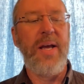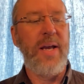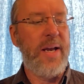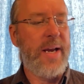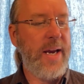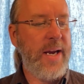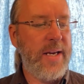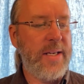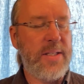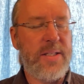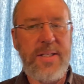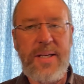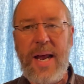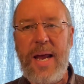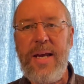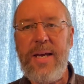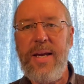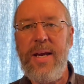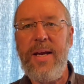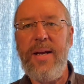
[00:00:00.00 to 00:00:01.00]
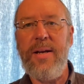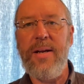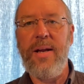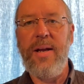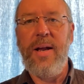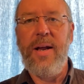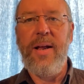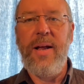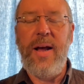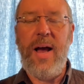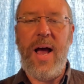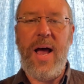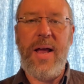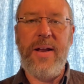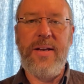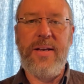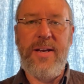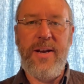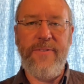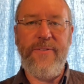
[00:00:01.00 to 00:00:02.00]
He is taking
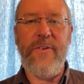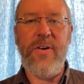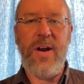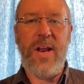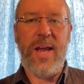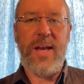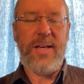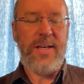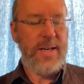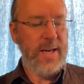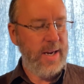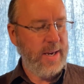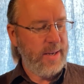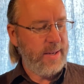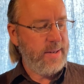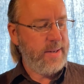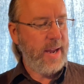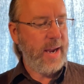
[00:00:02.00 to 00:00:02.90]
different ideas.